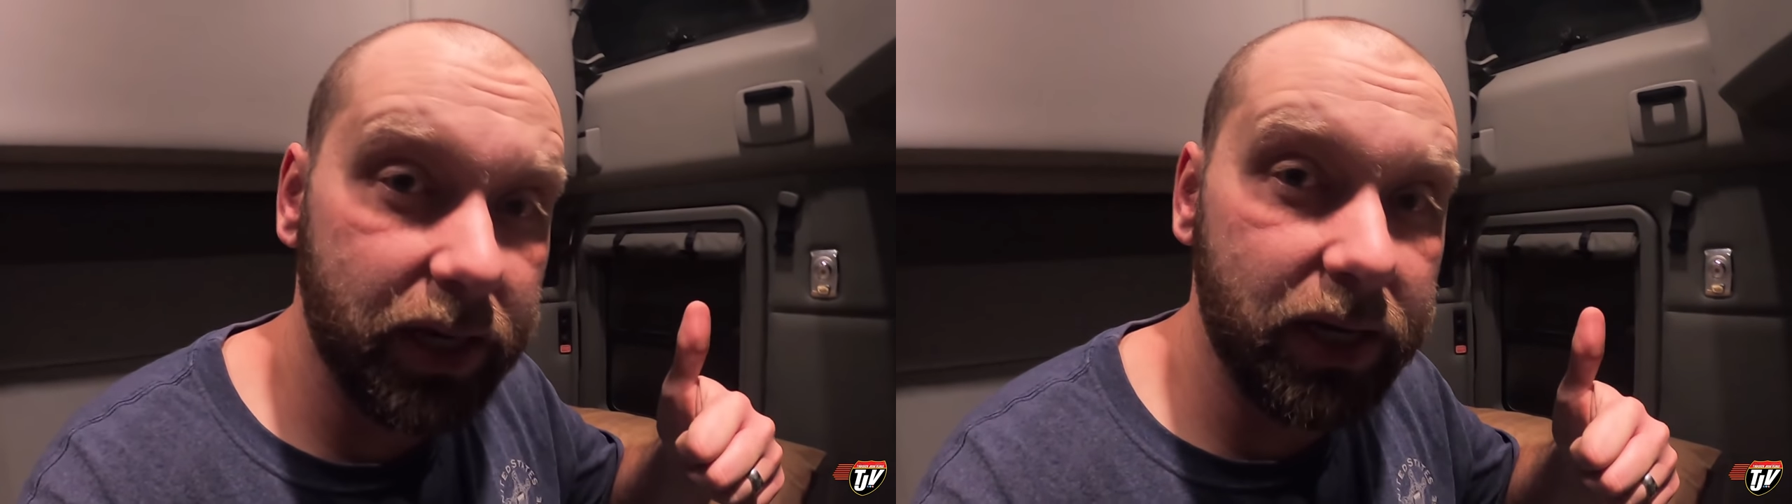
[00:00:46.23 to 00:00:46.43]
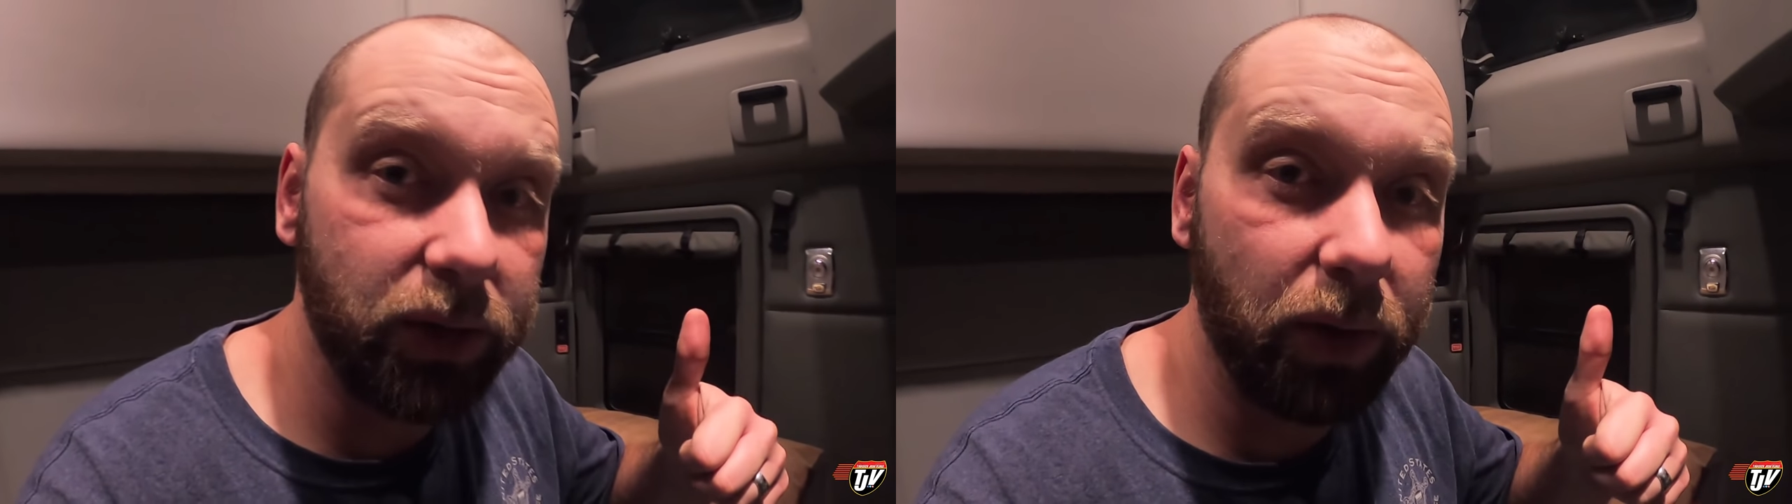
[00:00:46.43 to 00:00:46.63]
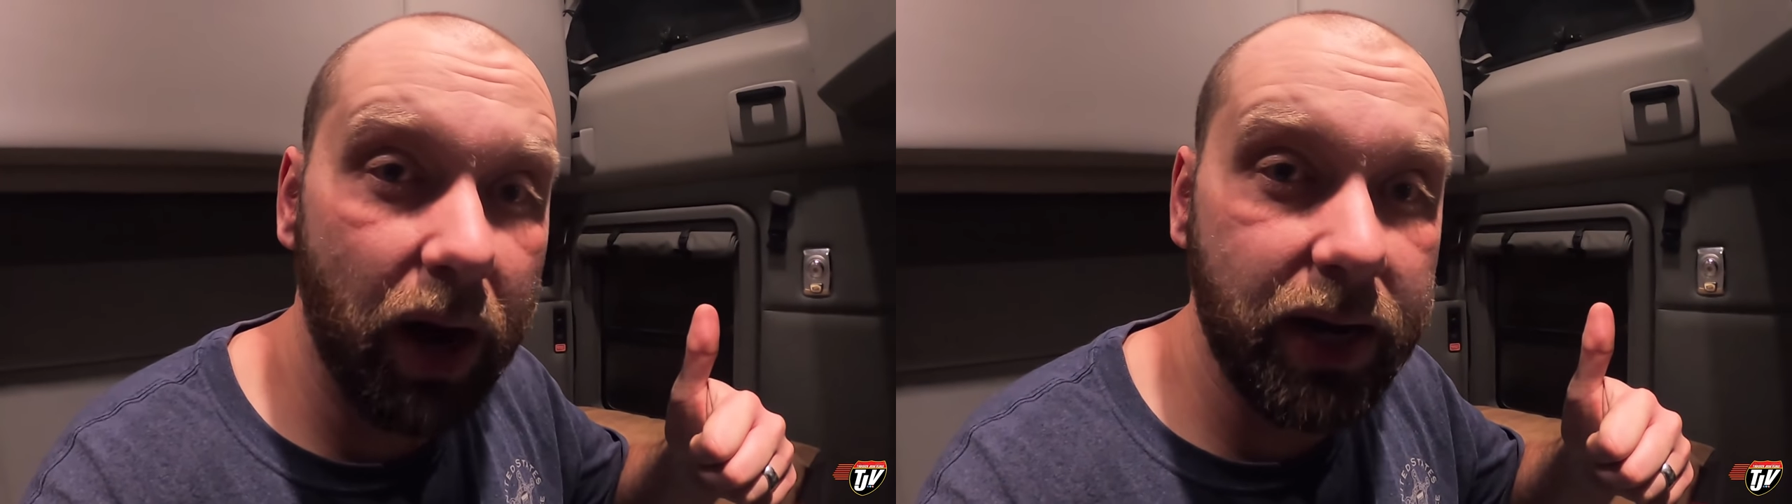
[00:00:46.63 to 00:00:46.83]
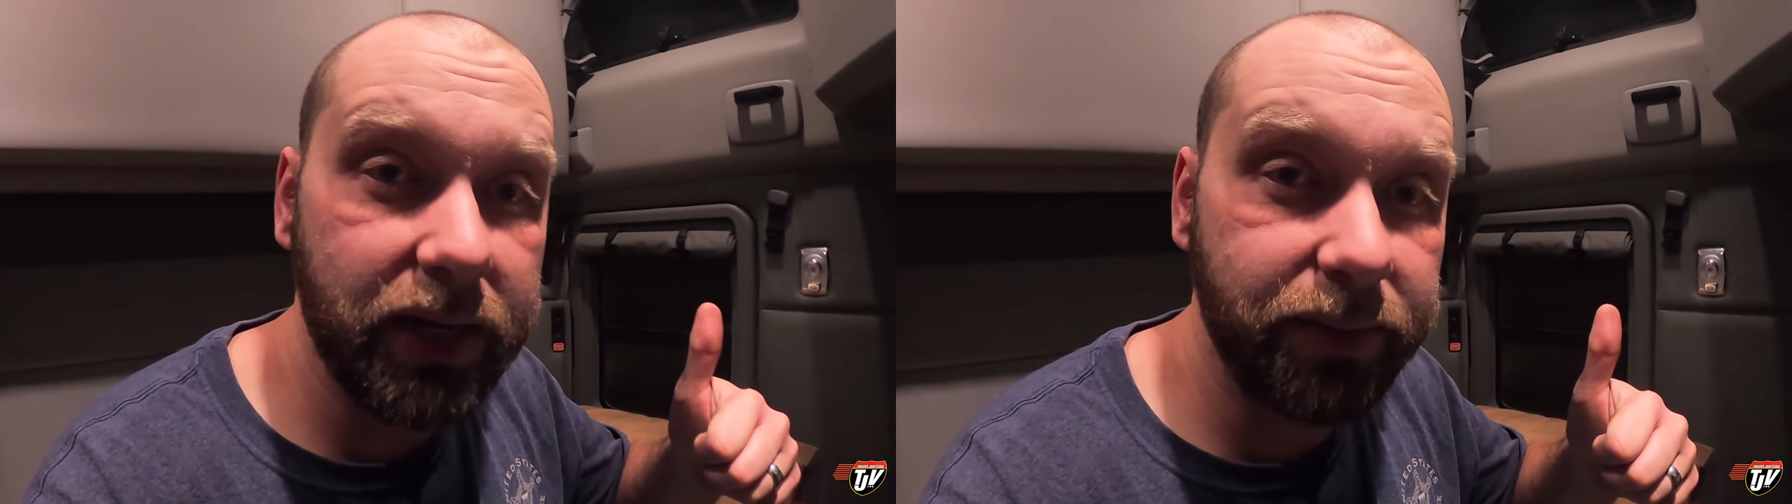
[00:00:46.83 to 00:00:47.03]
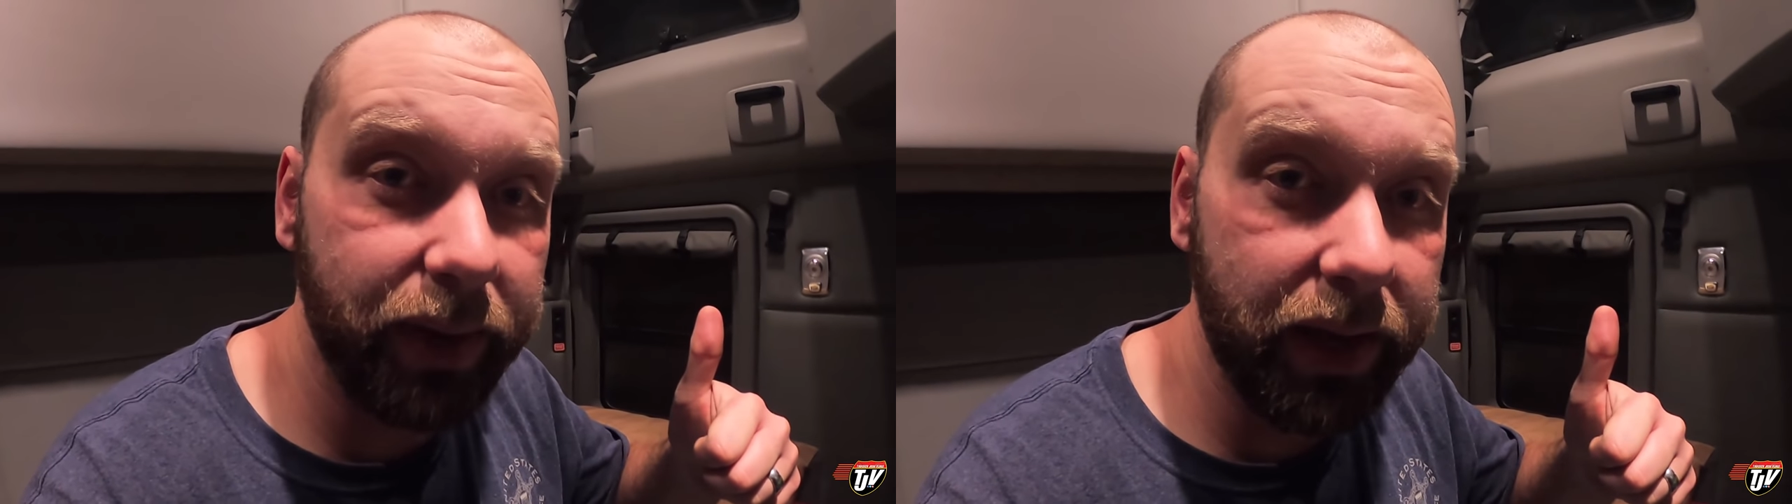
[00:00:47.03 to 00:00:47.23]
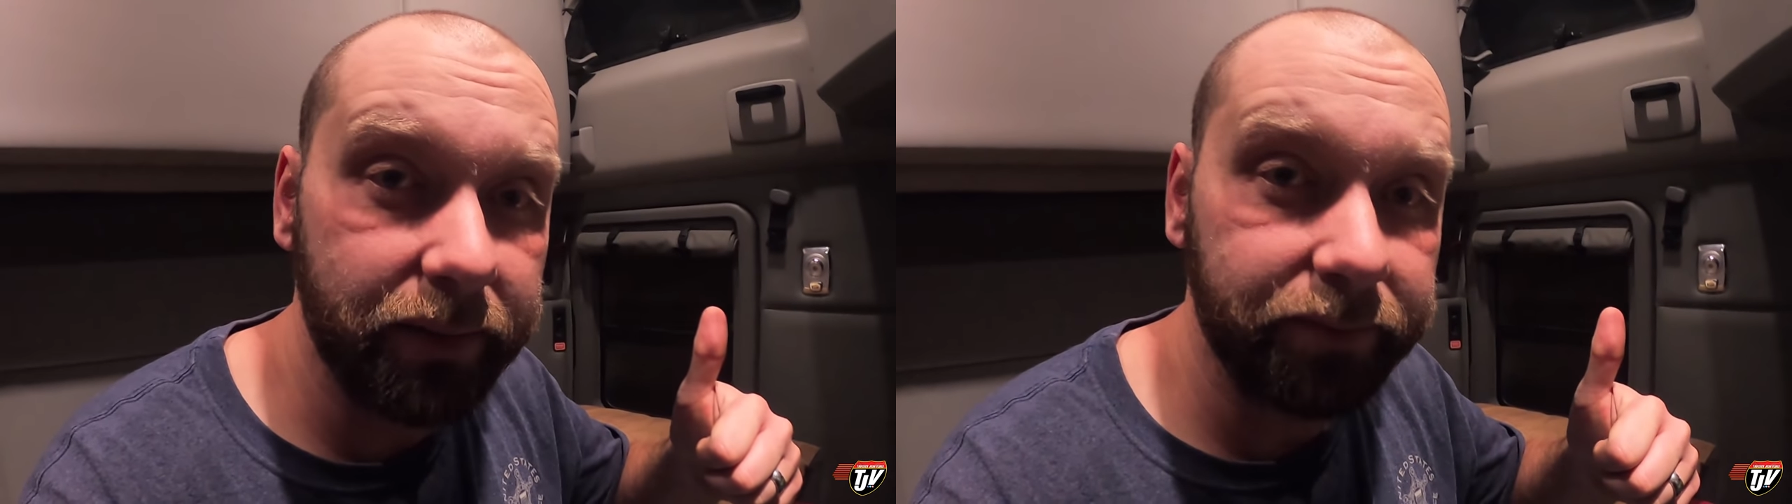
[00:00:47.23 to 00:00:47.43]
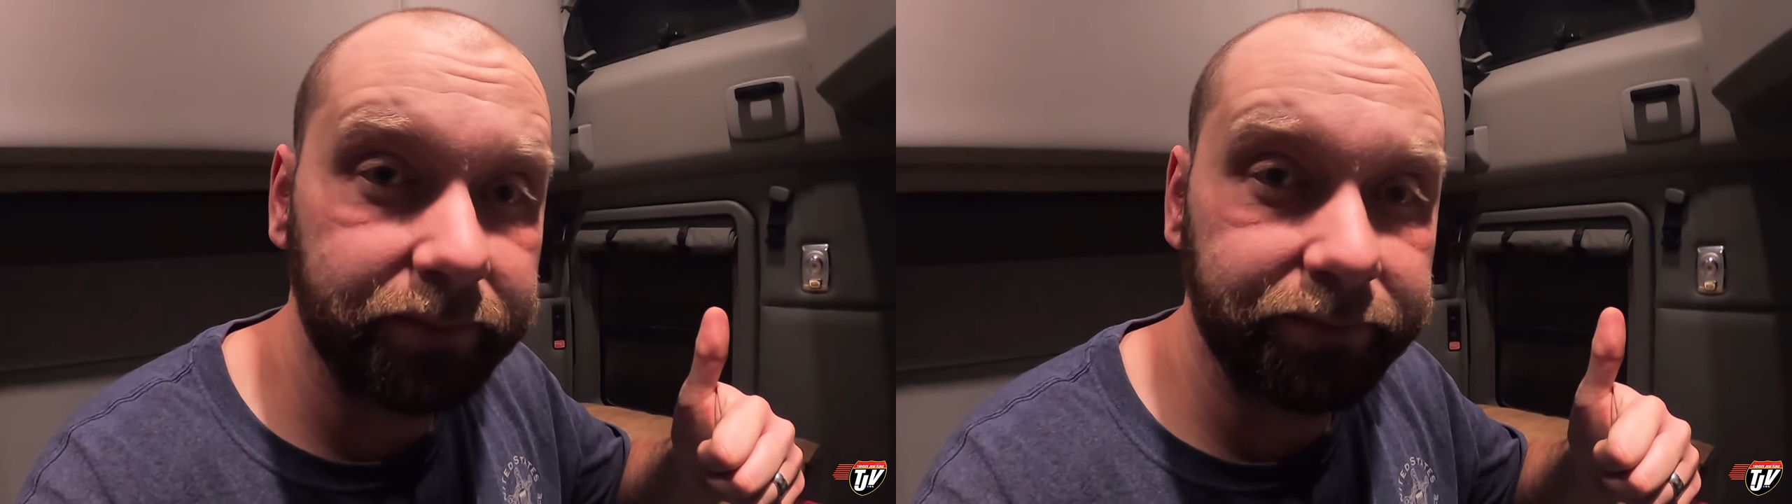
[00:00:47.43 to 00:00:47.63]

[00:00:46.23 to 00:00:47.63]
get to where I need to be.